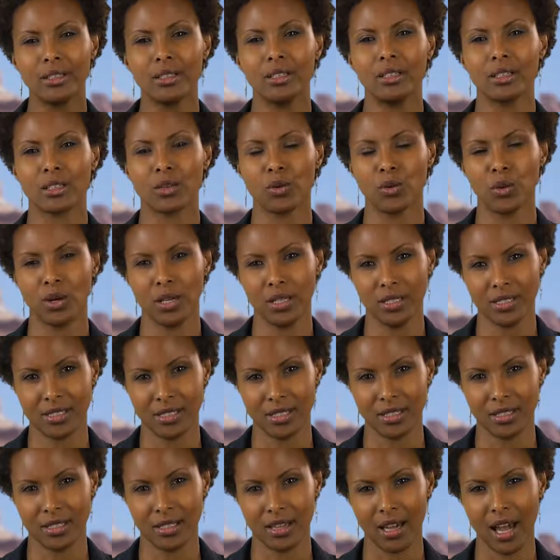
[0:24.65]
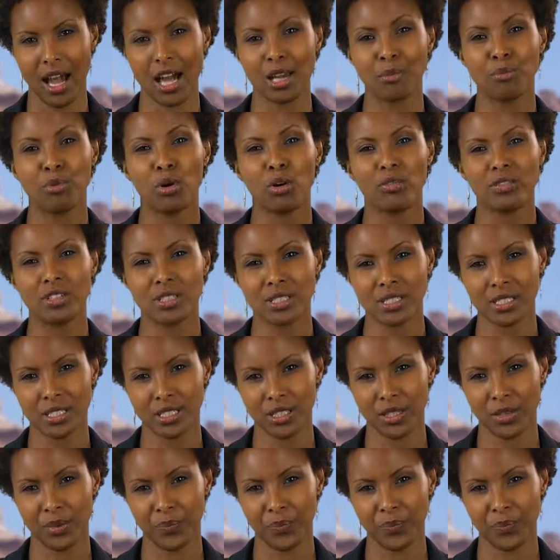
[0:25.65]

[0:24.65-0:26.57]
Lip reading: inequality and poverty?